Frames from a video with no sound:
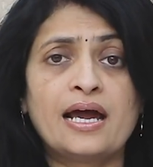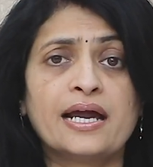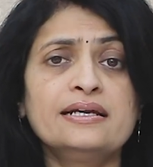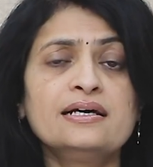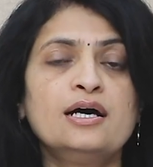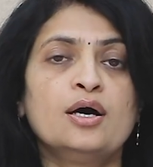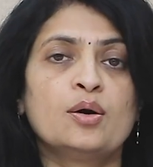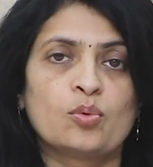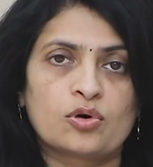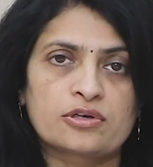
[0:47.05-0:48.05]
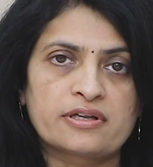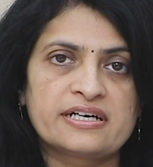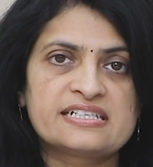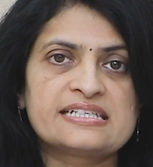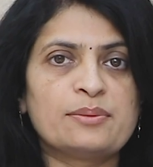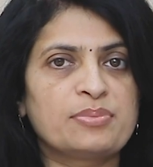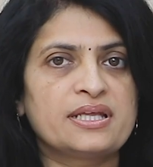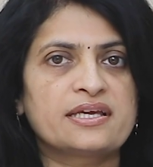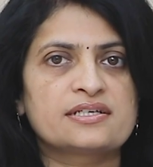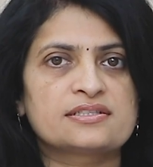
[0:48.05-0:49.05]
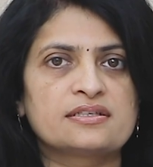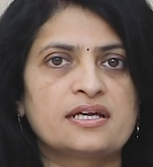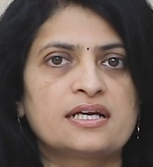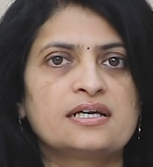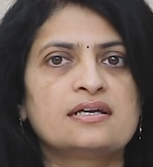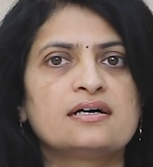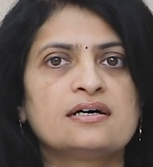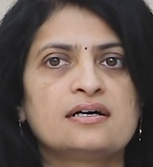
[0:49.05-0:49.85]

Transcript: And what are its implications and